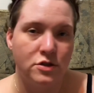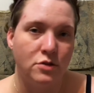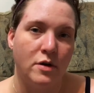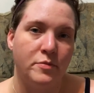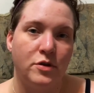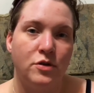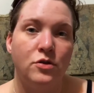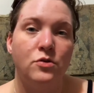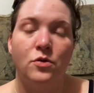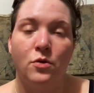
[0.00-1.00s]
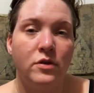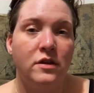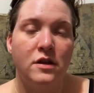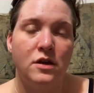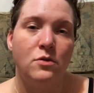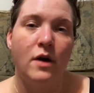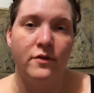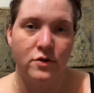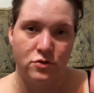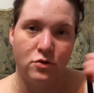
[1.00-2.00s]
You, the only thing you have
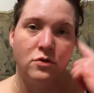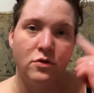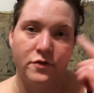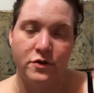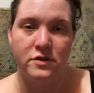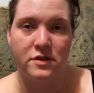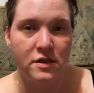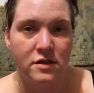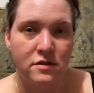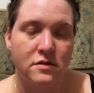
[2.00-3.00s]
control over is this.